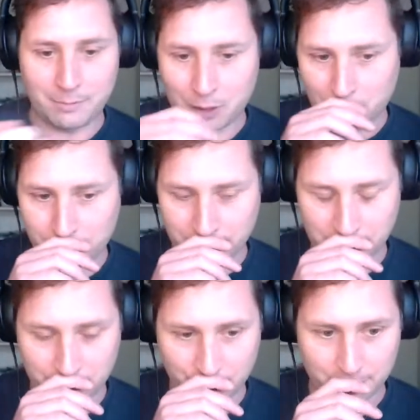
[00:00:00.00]
copying
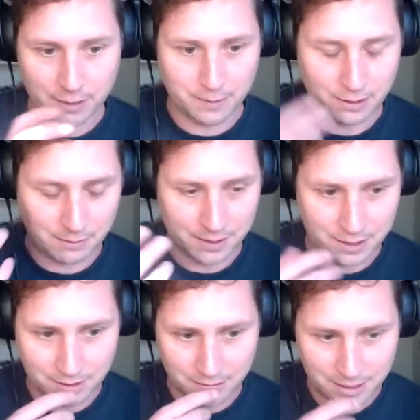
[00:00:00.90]
this from anywhere. I'm
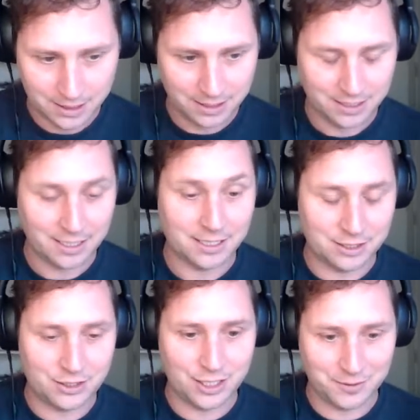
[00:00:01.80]
actually, it's
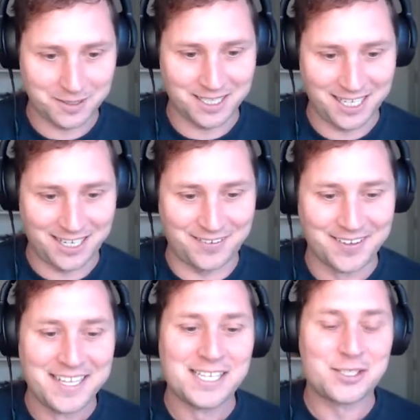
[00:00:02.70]
genuinely live.
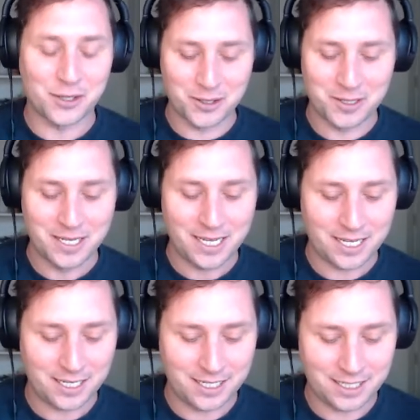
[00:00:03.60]
So
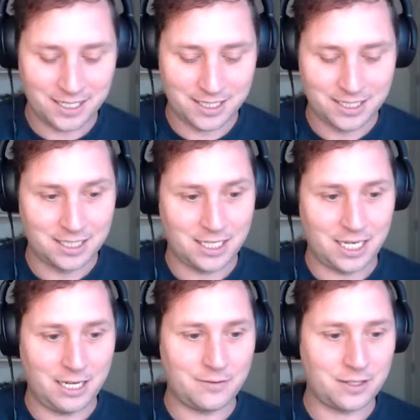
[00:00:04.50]
I've
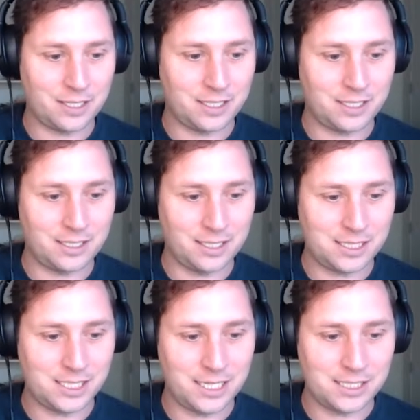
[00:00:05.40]
got. Let's
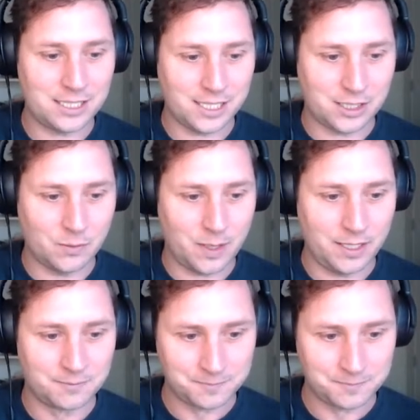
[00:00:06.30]
say this is X and Y,